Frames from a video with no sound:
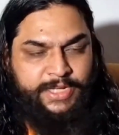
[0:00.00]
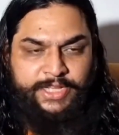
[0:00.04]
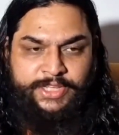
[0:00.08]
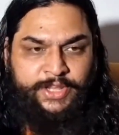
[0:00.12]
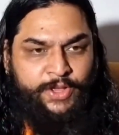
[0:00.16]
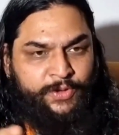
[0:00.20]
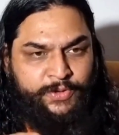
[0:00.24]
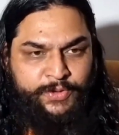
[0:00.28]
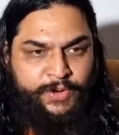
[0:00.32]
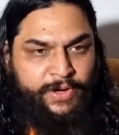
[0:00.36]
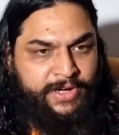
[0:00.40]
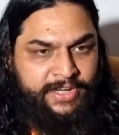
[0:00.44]

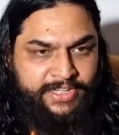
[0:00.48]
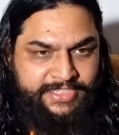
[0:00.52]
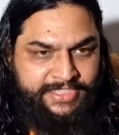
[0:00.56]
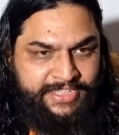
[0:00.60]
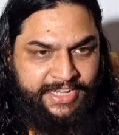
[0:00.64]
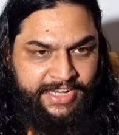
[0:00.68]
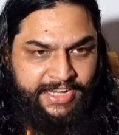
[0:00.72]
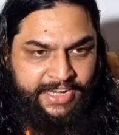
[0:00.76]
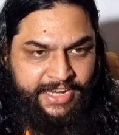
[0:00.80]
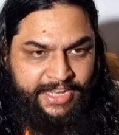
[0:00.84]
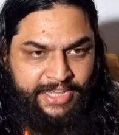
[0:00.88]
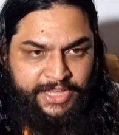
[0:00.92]
Now you
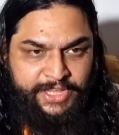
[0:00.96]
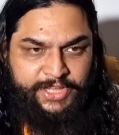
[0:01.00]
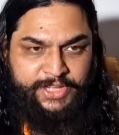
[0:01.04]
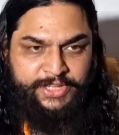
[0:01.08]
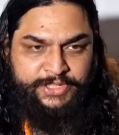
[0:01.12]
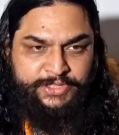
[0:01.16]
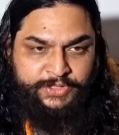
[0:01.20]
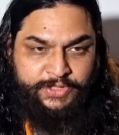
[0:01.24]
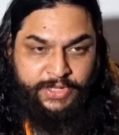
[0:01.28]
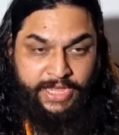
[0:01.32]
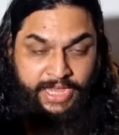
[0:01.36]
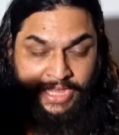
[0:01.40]
understand.
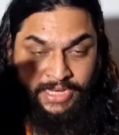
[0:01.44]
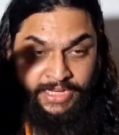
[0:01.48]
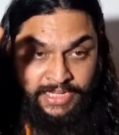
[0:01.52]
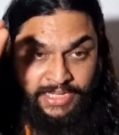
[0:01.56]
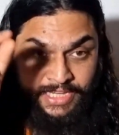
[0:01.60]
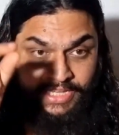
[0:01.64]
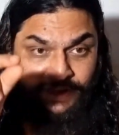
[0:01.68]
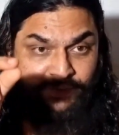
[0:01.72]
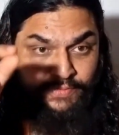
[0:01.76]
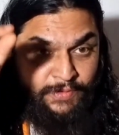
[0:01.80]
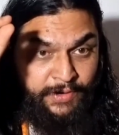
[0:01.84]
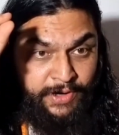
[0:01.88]
So
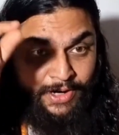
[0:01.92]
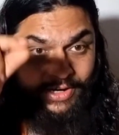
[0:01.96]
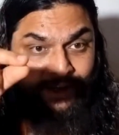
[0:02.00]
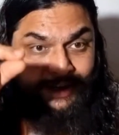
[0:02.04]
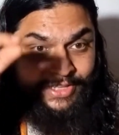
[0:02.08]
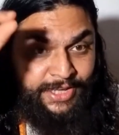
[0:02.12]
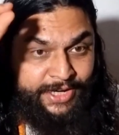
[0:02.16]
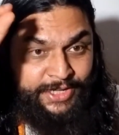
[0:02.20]
any word